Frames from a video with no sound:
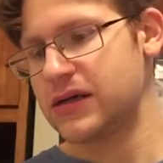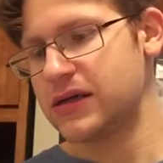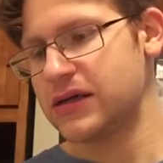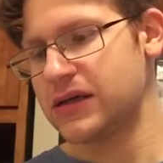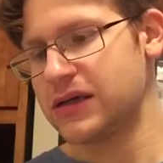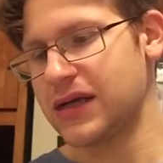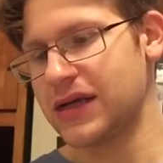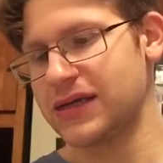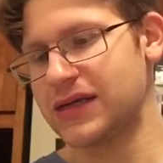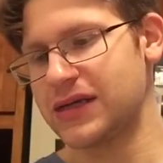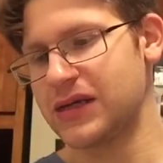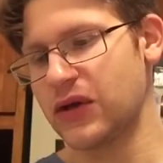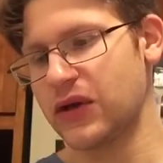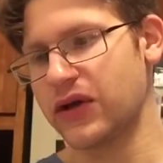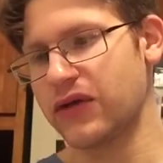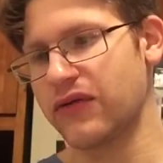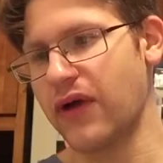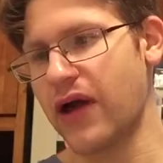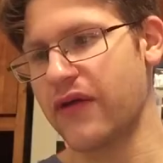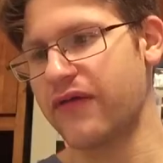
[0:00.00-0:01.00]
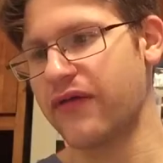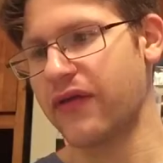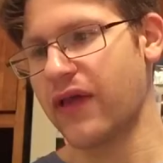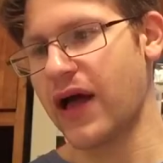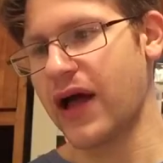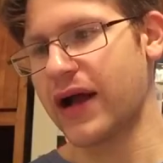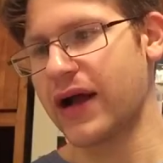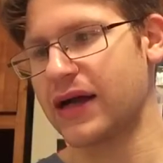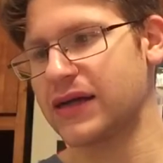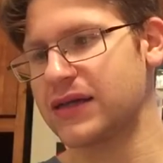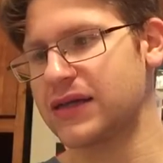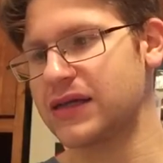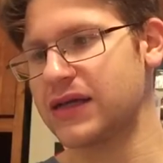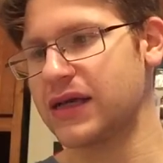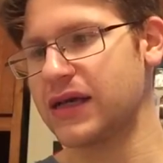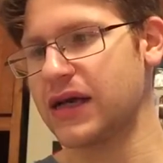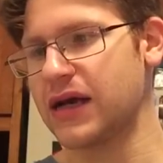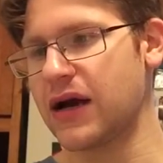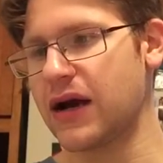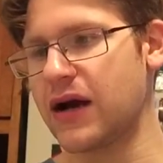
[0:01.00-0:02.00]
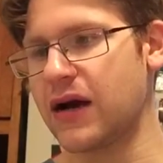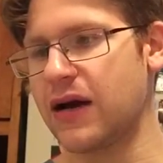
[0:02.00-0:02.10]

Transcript: So that's the only red flag I see.